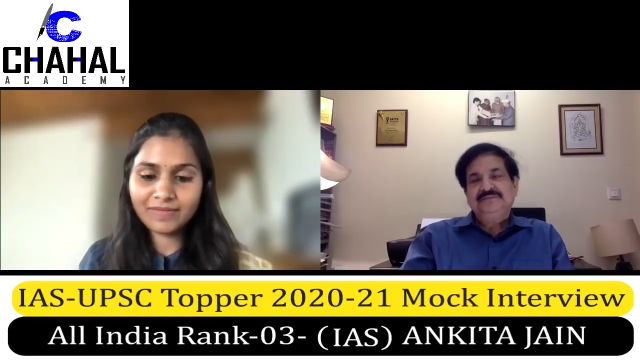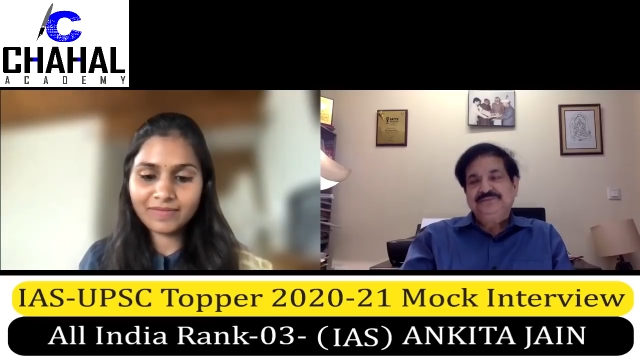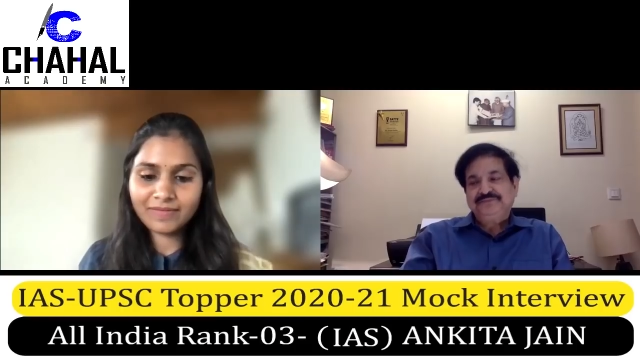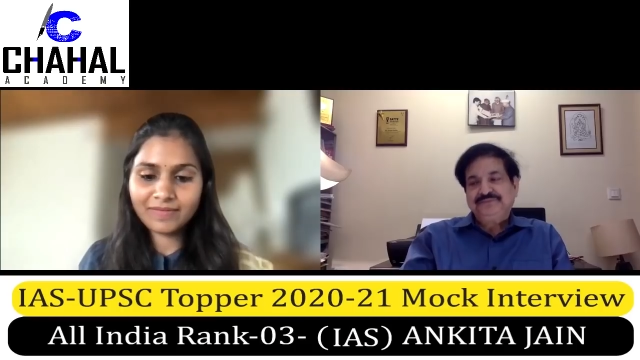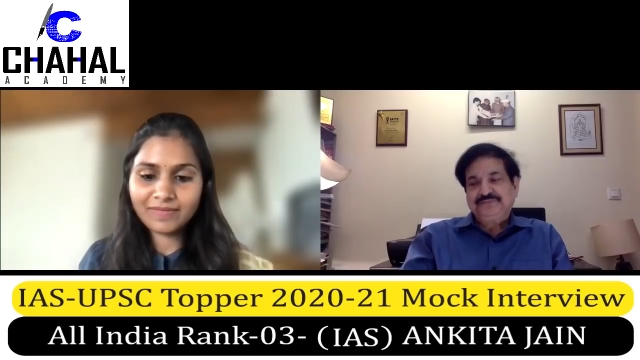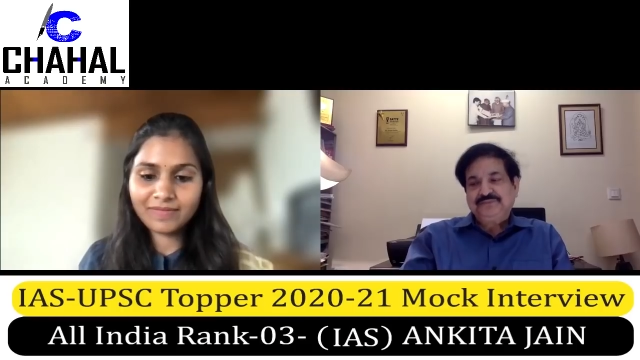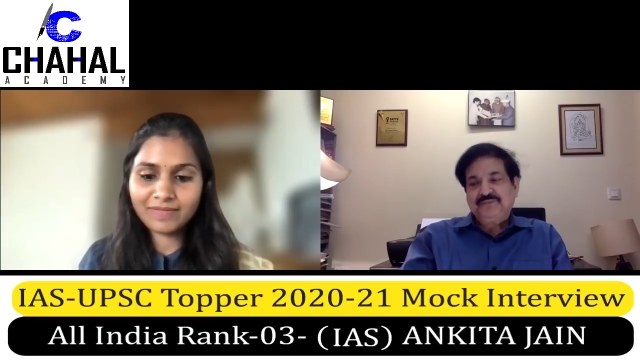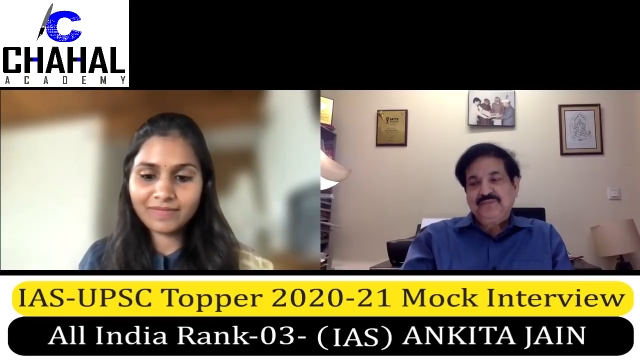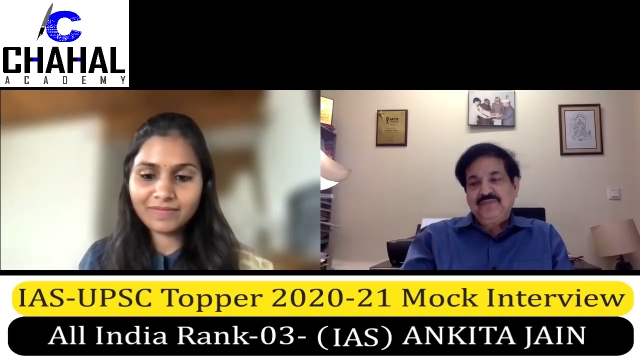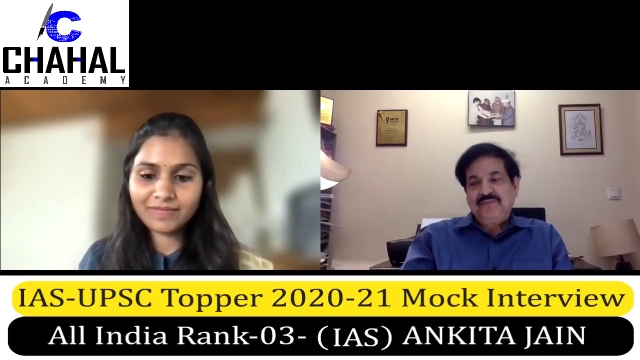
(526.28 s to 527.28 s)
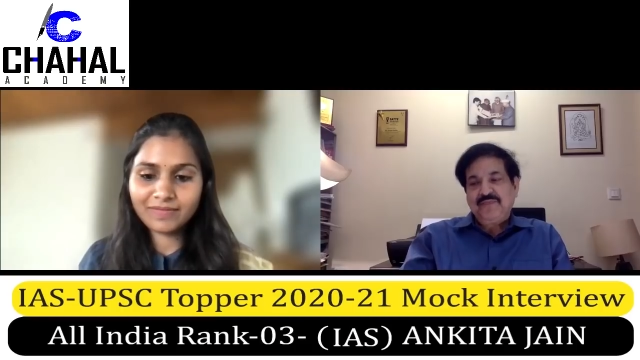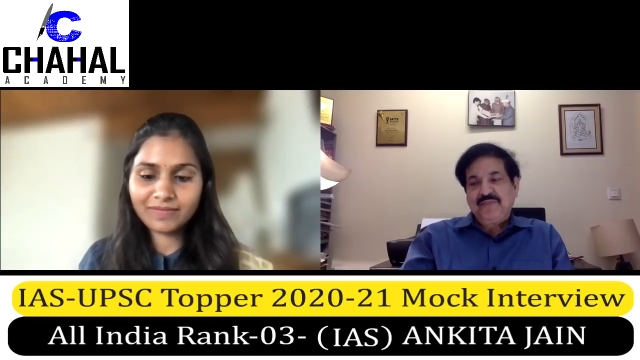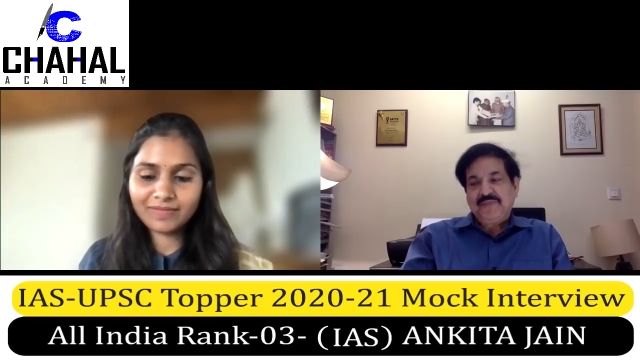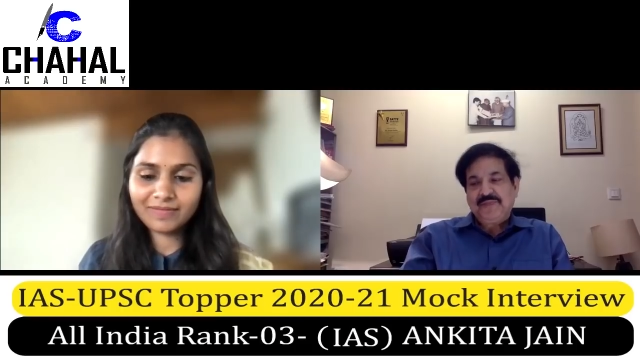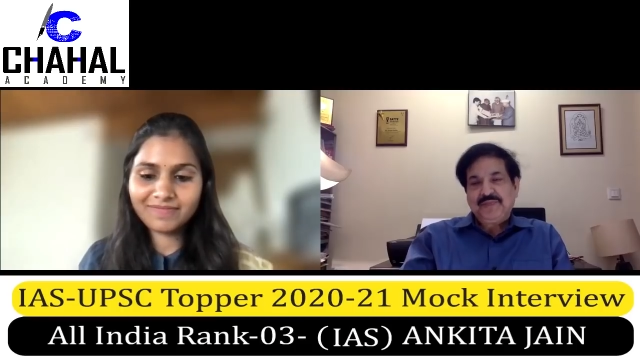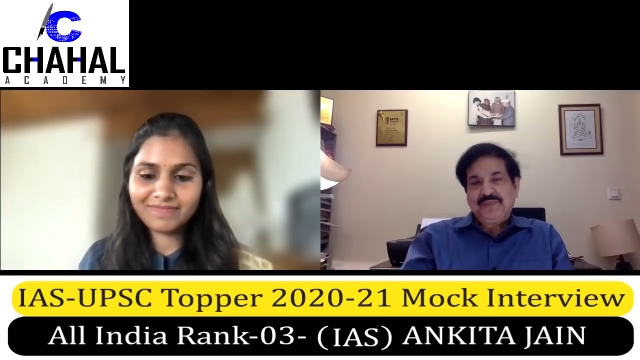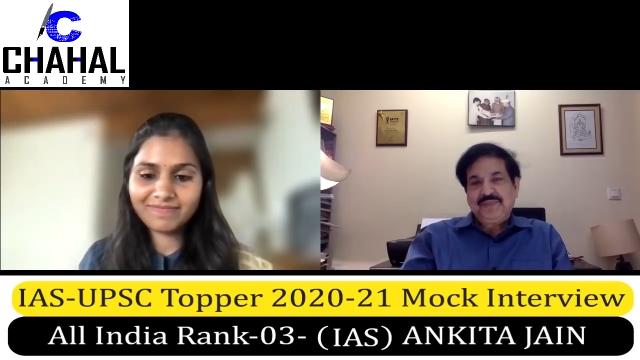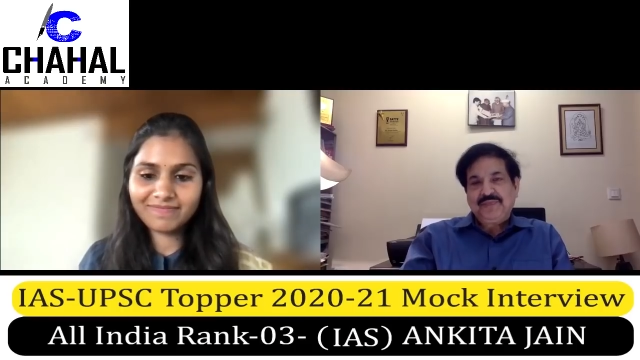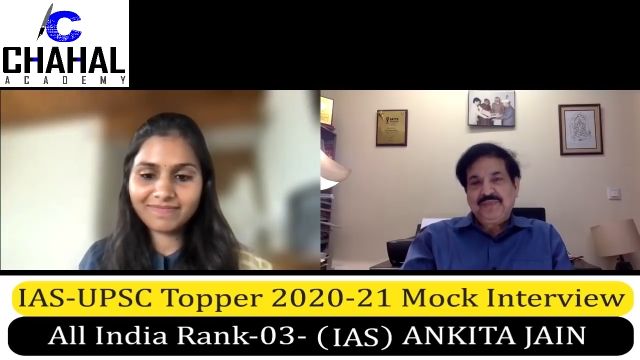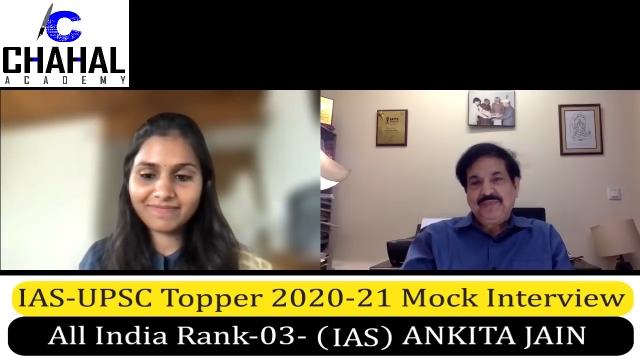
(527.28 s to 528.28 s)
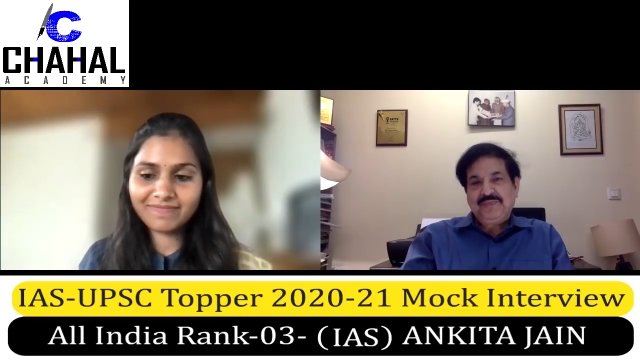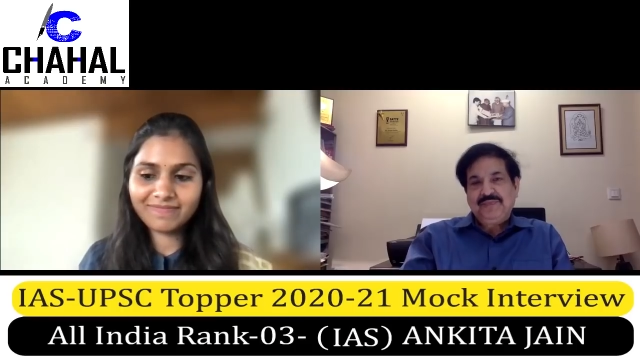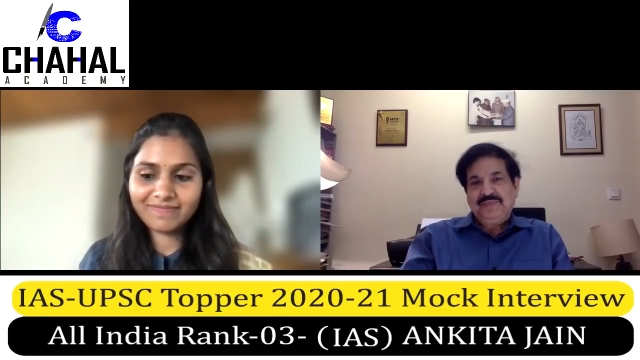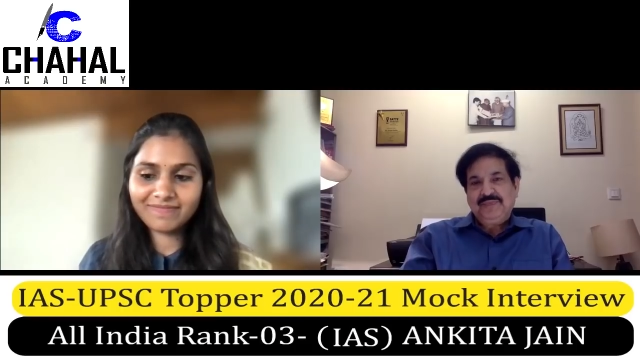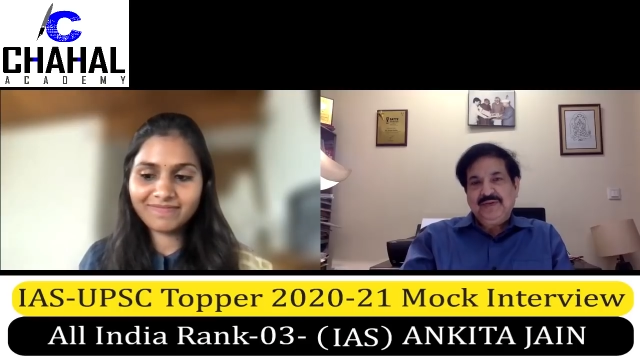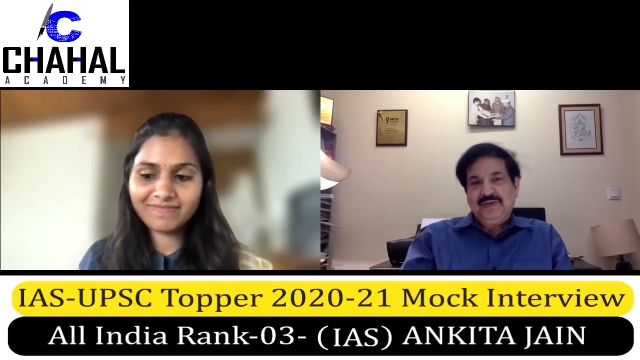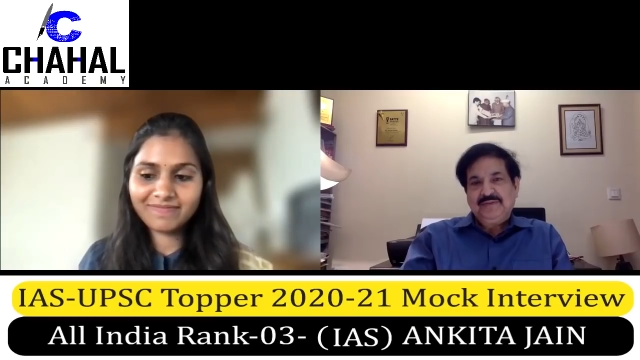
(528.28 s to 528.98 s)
(silence)